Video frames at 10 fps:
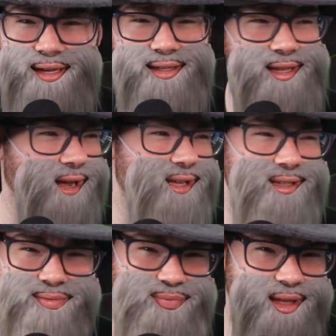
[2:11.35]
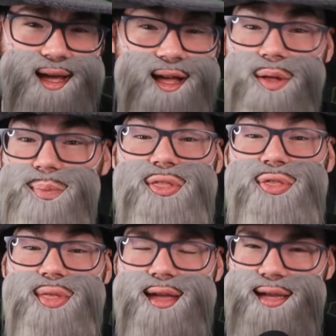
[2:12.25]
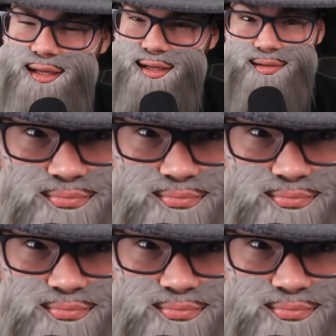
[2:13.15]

that I can't help but think